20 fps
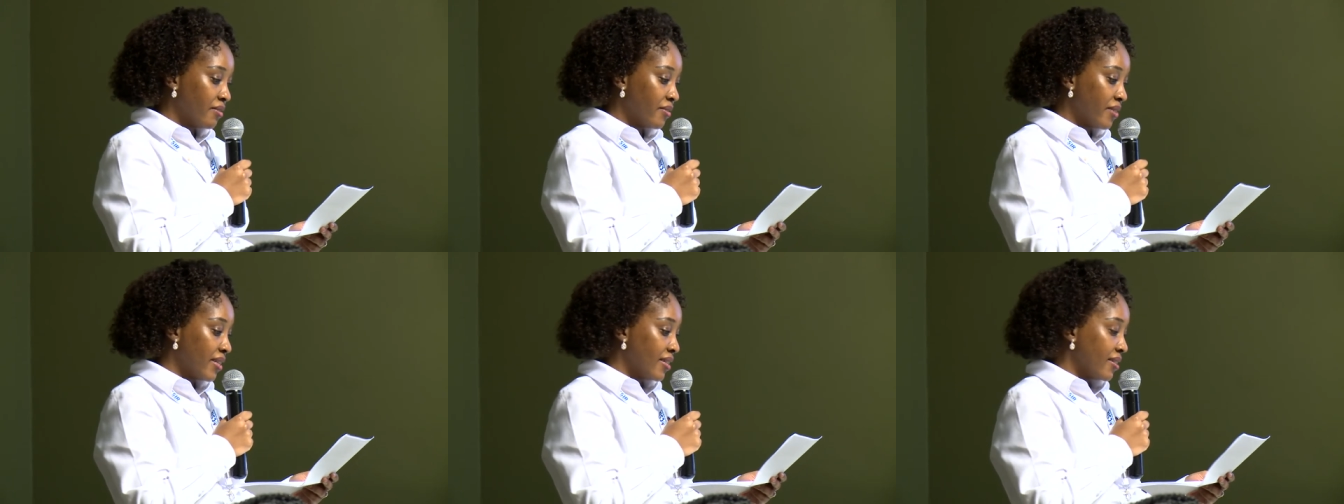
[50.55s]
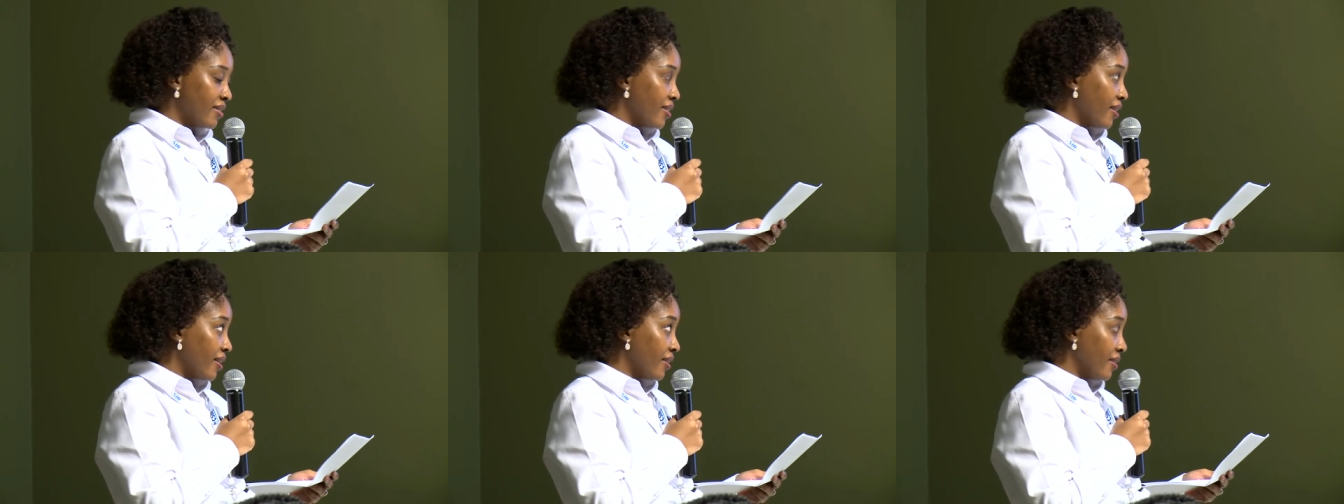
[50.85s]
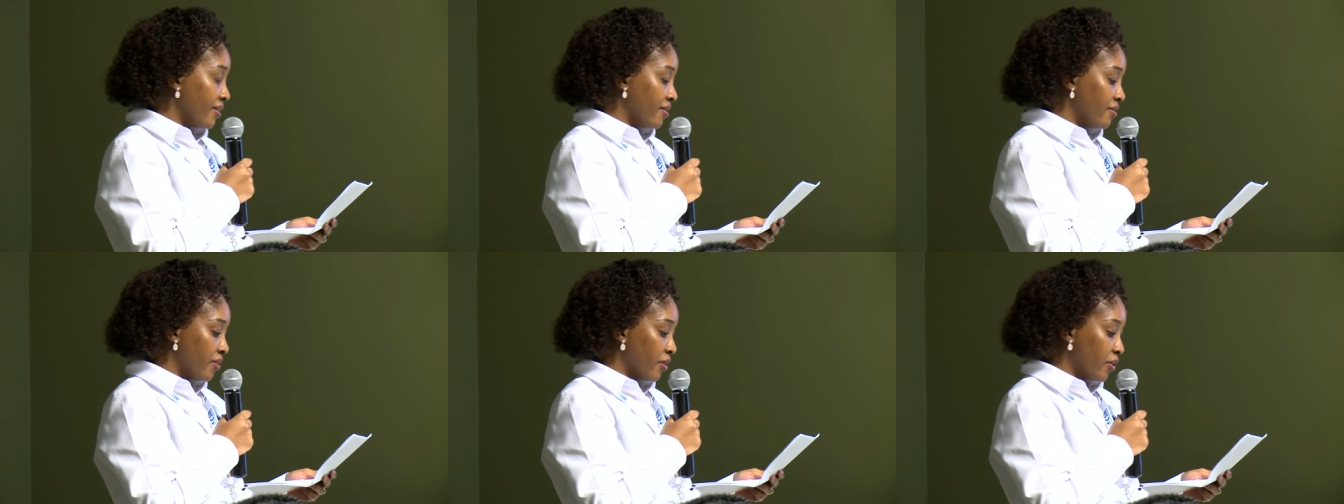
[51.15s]
radar
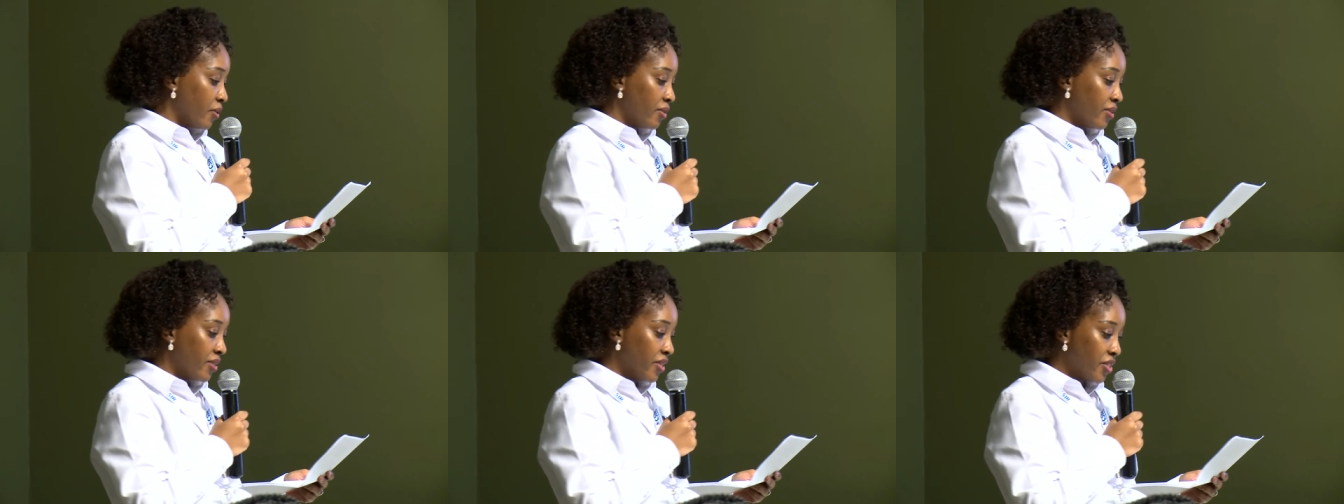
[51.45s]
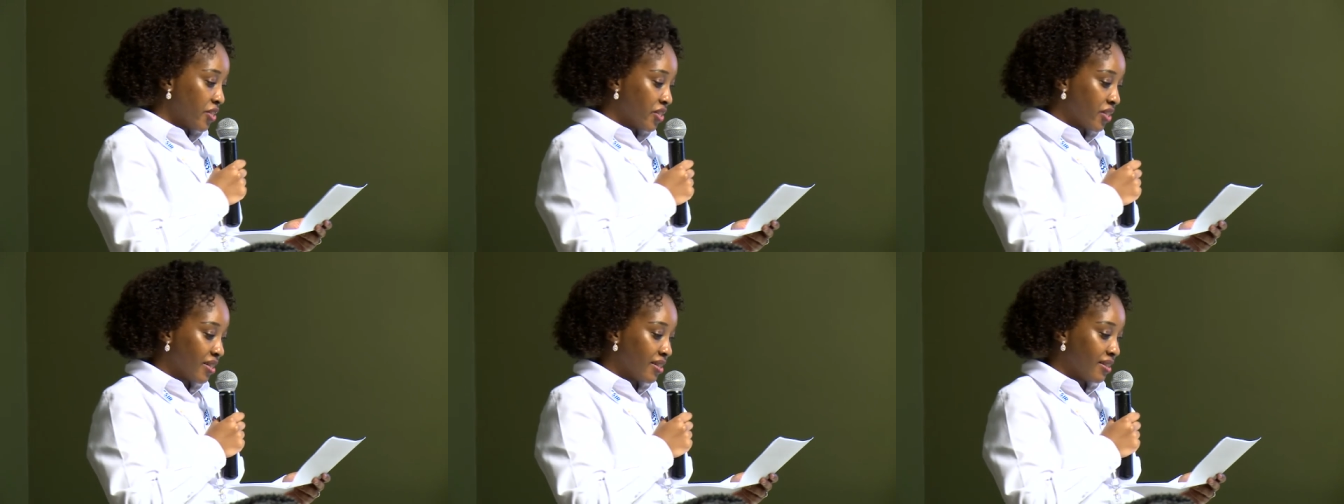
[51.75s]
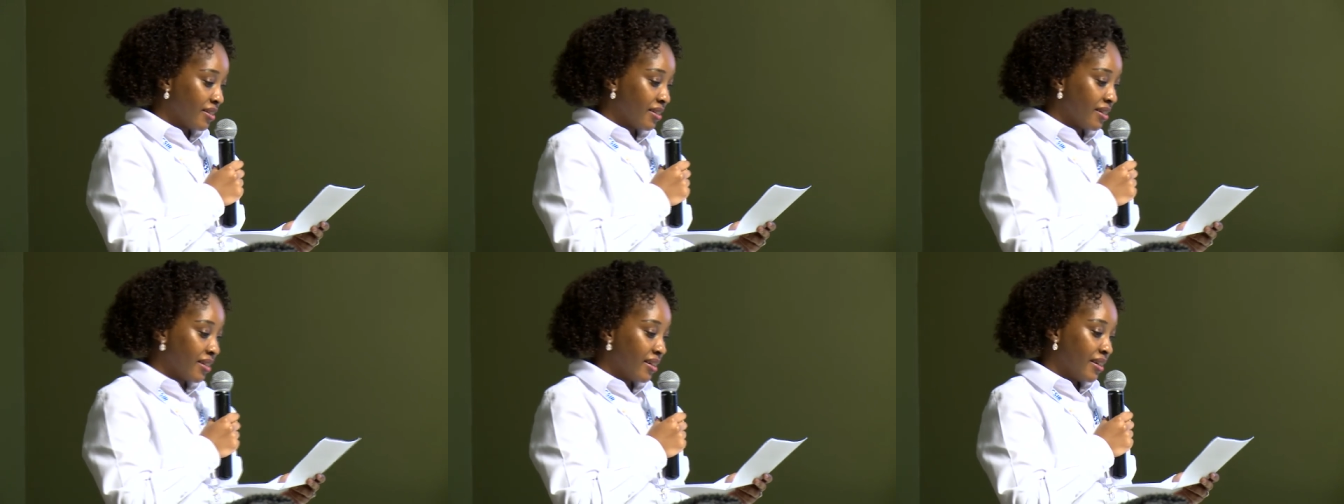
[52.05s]
target
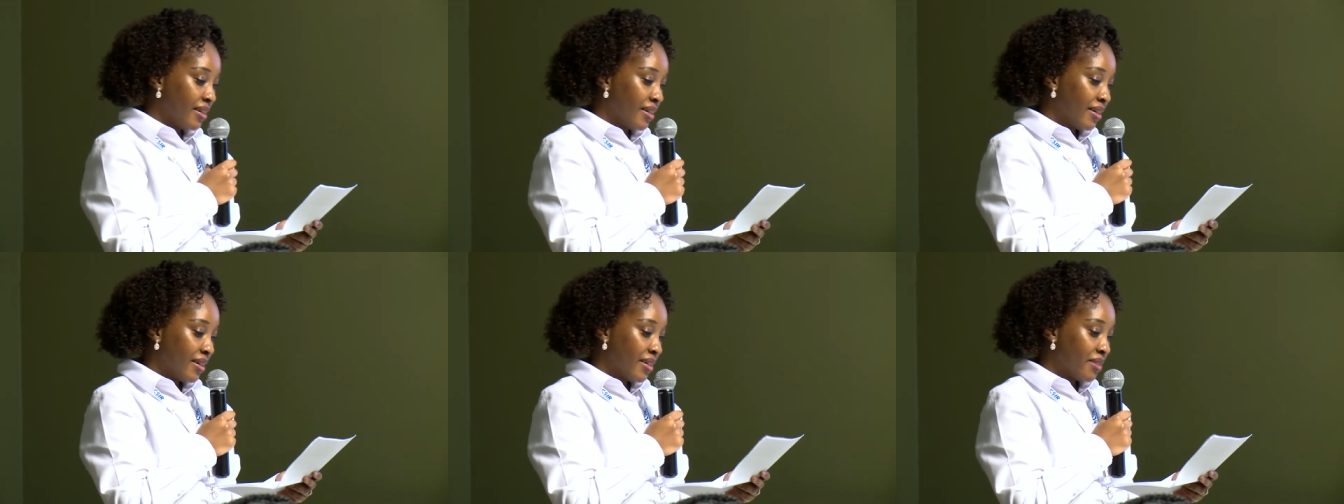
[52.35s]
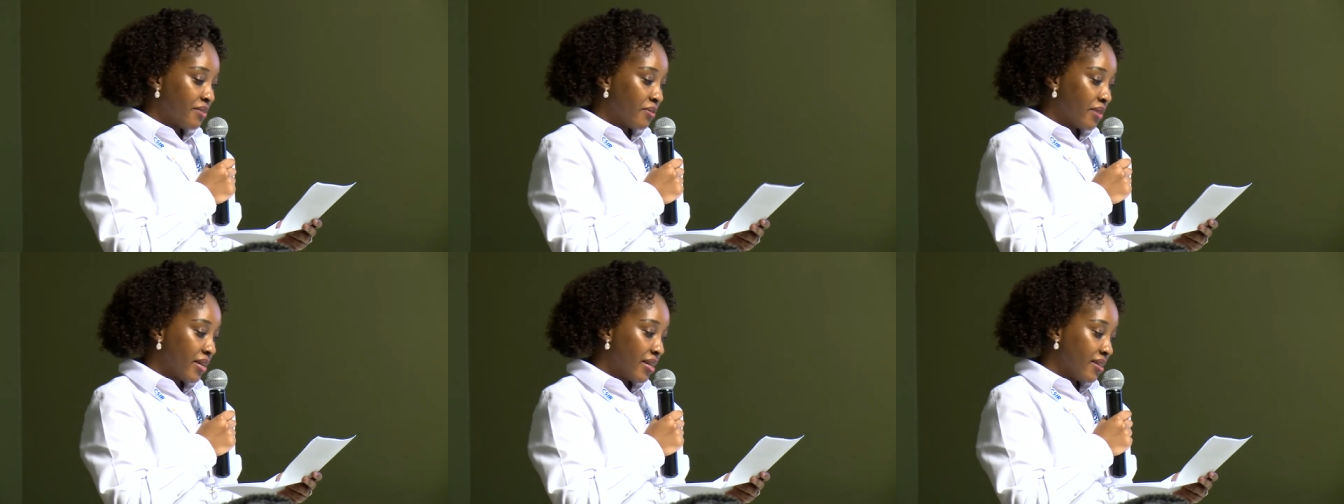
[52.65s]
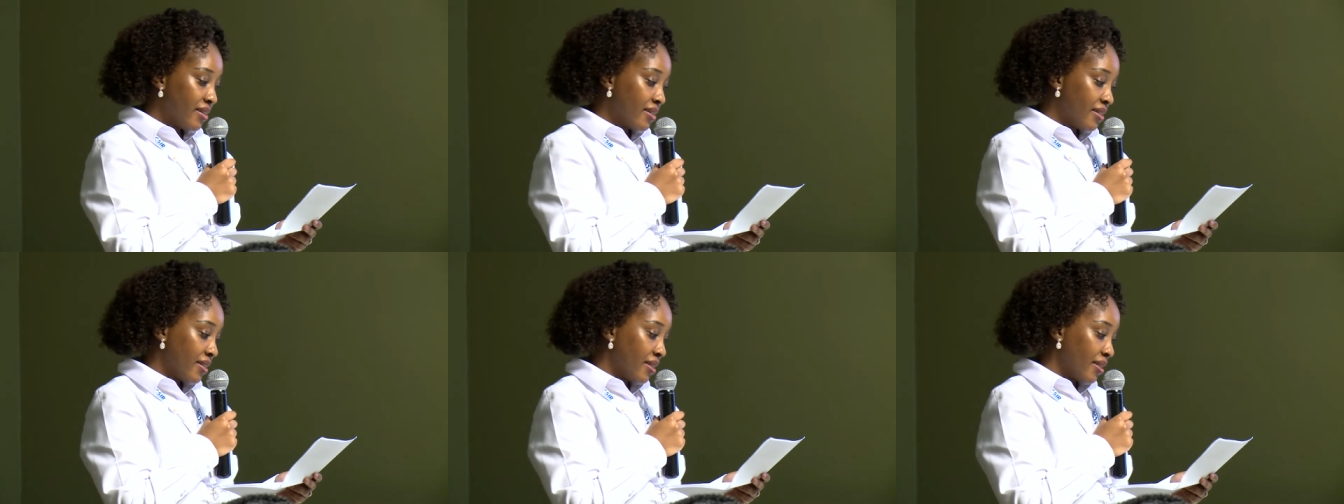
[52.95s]
recognition, and
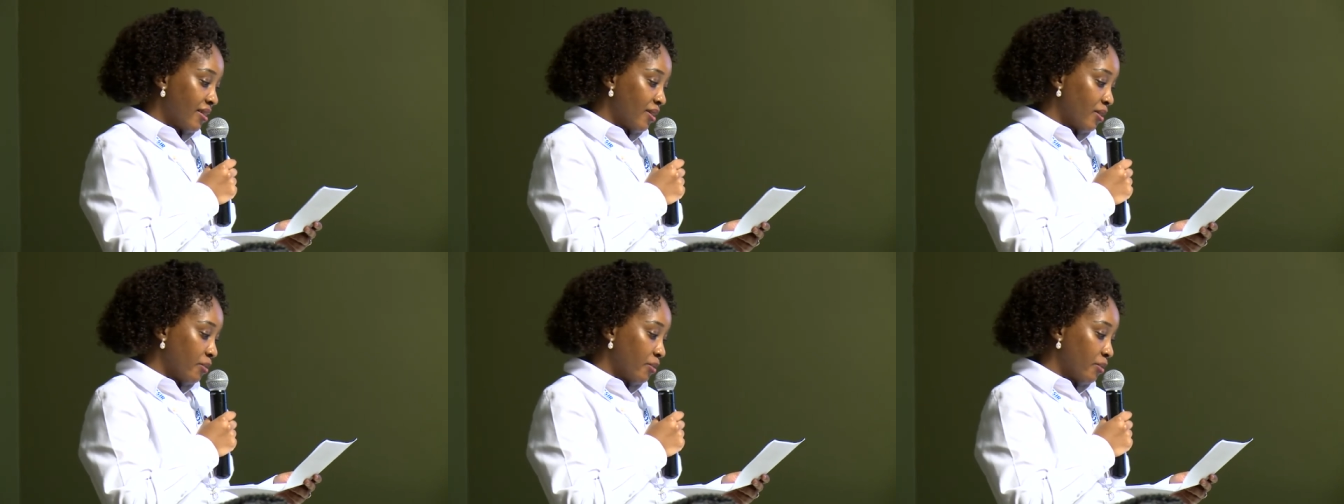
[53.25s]
radar signal